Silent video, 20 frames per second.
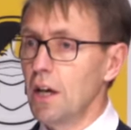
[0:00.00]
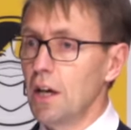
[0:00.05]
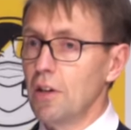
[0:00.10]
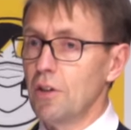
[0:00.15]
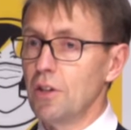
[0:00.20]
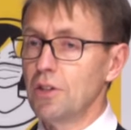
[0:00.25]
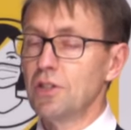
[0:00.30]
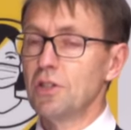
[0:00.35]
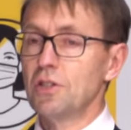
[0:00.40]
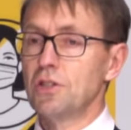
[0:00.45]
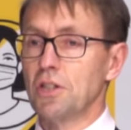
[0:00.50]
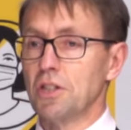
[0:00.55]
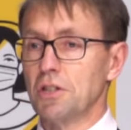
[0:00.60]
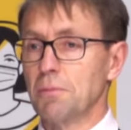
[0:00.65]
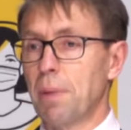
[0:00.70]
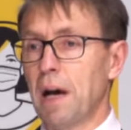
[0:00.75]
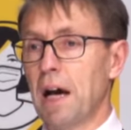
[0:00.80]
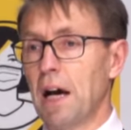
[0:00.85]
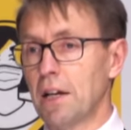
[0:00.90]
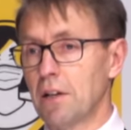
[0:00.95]
This is just
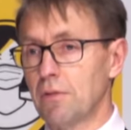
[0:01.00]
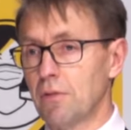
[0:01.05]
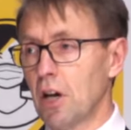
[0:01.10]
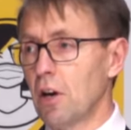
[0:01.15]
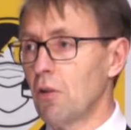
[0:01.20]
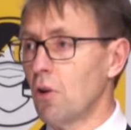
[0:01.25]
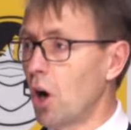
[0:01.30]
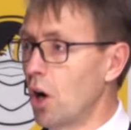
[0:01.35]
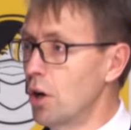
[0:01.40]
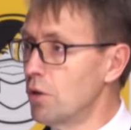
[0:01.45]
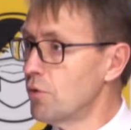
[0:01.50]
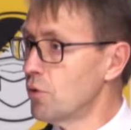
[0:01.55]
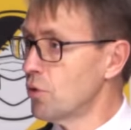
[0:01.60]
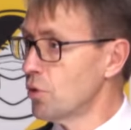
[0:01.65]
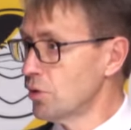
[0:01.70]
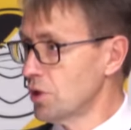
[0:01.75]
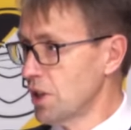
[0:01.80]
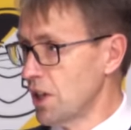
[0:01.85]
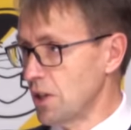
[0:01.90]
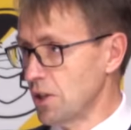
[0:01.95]
part of our overall
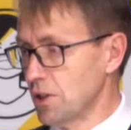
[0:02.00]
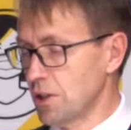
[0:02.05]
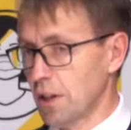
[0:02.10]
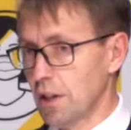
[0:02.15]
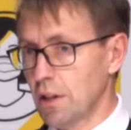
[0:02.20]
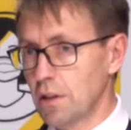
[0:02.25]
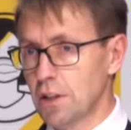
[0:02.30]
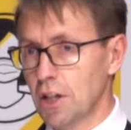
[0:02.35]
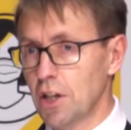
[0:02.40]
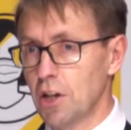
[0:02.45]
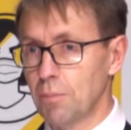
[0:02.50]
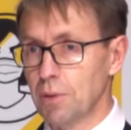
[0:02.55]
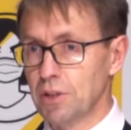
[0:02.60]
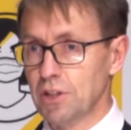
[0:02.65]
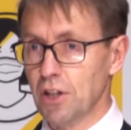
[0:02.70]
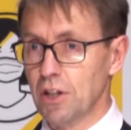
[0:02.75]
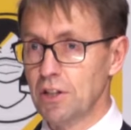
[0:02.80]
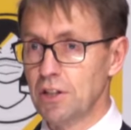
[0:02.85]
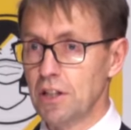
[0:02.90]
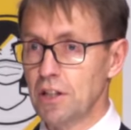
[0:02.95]
testing to help us
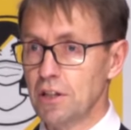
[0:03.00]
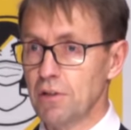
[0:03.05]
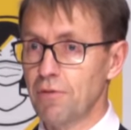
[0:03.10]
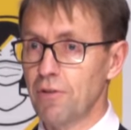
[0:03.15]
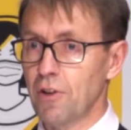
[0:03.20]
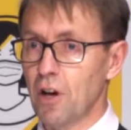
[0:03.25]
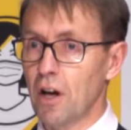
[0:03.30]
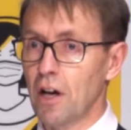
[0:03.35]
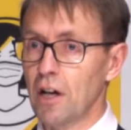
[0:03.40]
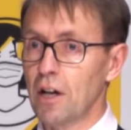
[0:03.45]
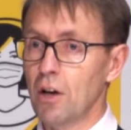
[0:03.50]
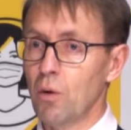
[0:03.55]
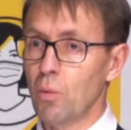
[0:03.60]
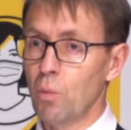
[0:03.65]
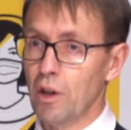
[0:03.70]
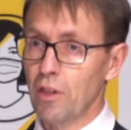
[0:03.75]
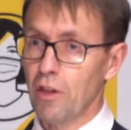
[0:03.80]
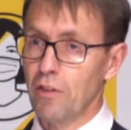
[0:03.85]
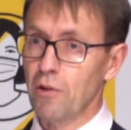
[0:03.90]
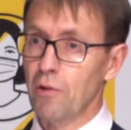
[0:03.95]
identify
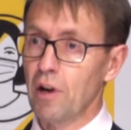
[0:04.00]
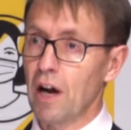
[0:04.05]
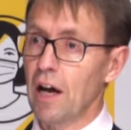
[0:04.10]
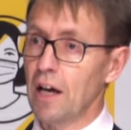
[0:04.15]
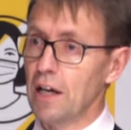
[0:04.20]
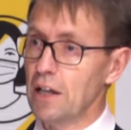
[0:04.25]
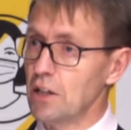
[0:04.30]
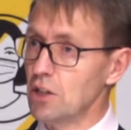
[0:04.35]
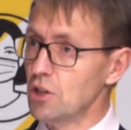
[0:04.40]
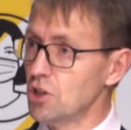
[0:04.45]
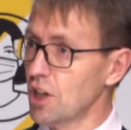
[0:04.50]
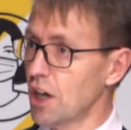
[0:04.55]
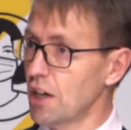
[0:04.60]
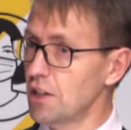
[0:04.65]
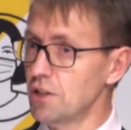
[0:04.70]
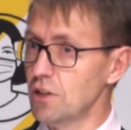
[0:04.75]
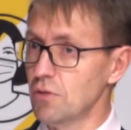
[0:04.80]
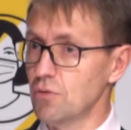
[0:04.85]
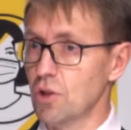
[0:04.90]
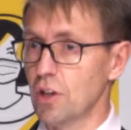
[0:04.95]
whether there are any
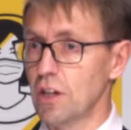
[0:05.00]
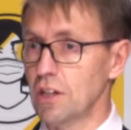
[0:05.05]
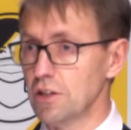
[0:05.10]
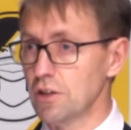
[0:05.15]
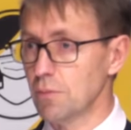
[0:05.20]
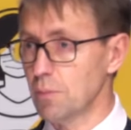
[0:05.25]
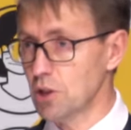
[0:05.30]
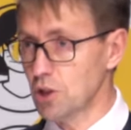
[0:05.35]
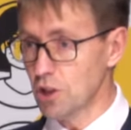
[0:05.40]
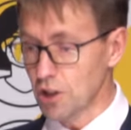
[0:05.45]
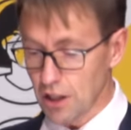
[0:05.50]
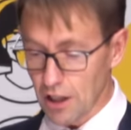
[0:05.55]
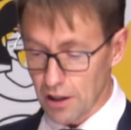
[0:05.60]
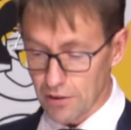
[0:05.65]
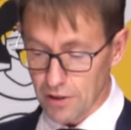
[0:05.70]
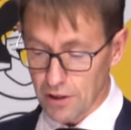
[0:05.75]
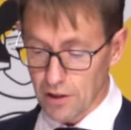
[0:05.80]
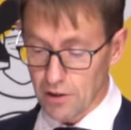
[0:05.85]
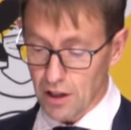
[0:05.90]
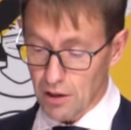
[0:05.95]
chains of transmission out
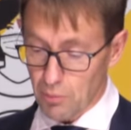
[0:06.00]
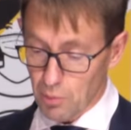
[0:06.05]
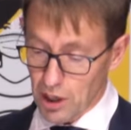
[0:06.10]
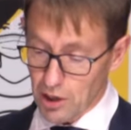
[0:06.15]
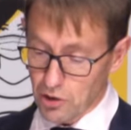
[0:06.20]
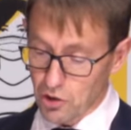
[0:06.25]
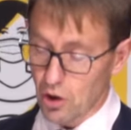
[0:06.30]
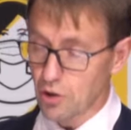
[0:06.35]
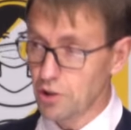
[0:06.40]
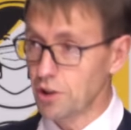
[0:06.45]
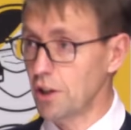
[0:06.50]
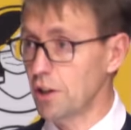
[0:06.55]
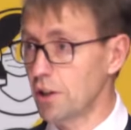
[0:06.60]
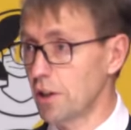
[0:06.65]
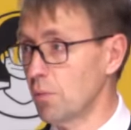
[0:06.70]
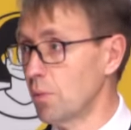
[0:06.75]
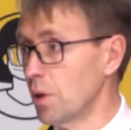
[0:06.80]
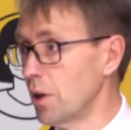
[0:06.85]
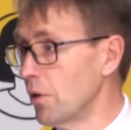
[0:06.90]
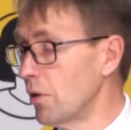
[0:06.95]
there that we are not yet
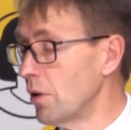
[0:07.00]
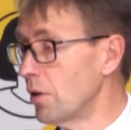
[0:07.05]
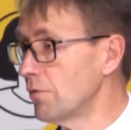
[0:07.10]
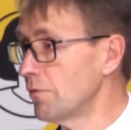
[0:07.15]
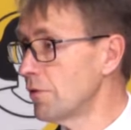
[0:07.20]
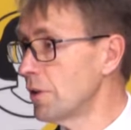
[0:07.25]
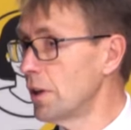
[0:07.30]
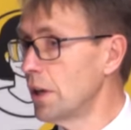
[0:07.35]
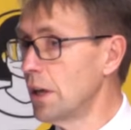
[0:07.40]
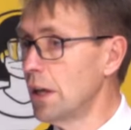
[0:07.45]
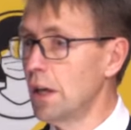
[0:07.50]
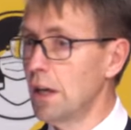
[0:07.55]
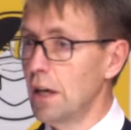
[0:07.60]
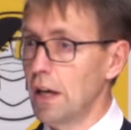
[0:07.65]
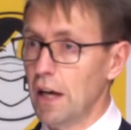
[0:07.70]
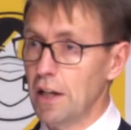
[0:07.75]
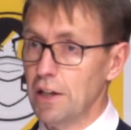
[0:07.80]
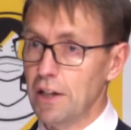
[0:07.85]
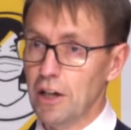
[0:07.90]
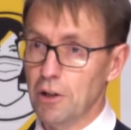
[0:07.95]
aware of,
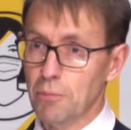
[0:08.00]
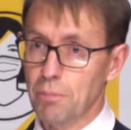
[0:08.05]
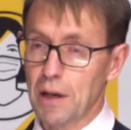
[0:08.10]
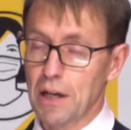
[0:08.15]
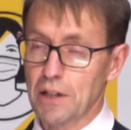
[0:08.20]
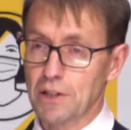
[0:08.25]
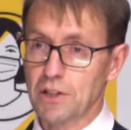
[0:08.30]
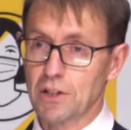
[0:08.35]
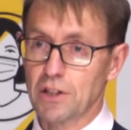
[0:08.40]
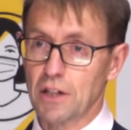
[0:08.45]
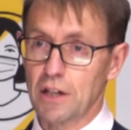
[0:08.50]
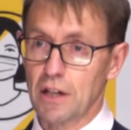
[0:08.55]
and help us